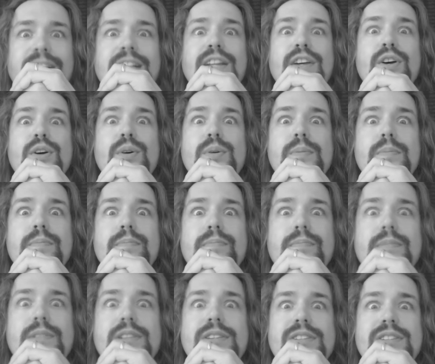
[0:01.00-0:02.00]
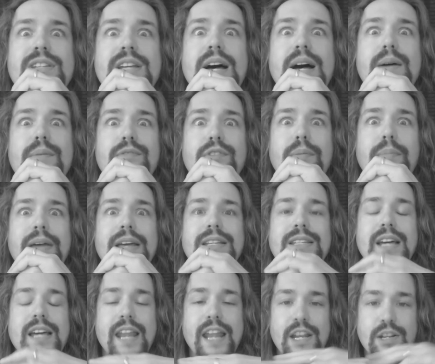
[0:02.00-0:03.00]
Hello, this is Tom from
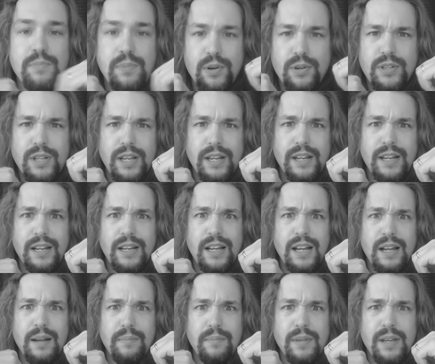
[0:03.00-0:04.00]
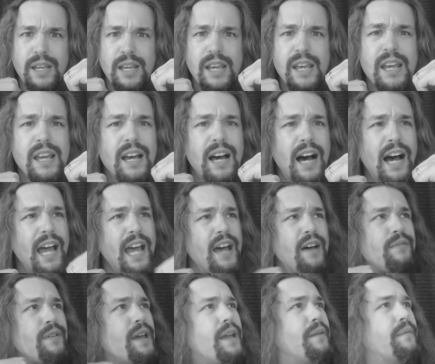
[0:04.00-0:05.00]
anti-proton.com. I
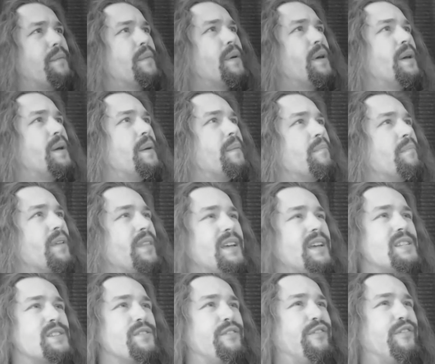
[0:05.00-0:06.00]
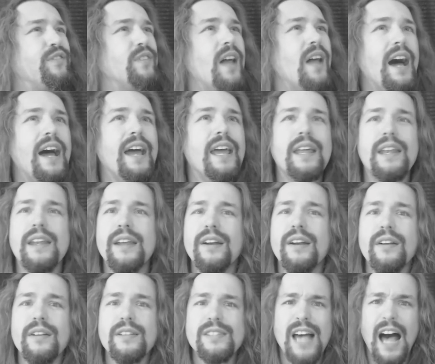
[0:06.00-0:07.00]
have a, I think it's a fly in
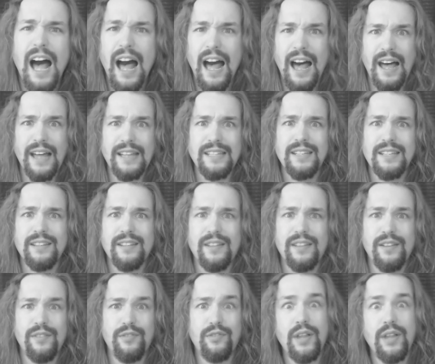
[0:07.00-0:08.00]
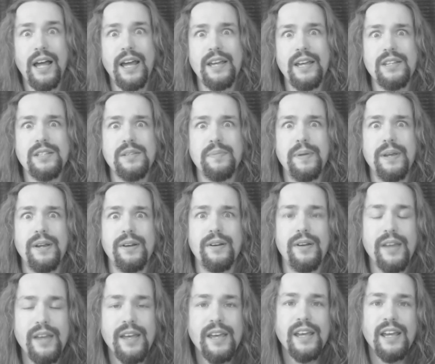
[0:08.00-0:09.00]
here. It's hot, and the fly has
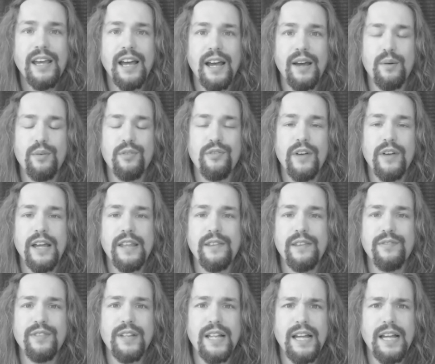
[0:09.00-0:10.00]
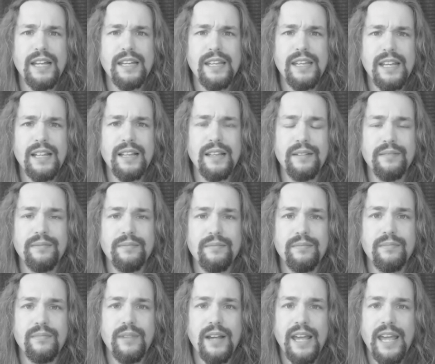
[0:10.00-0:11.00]
appeared. I will find the fly and kill it.
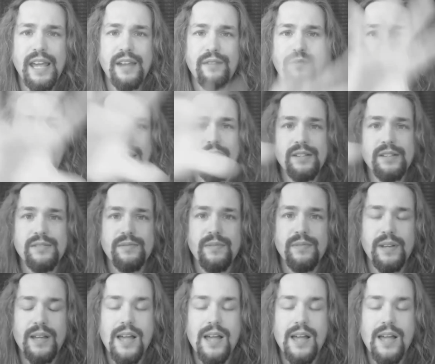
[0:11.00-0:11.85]
I hate flies.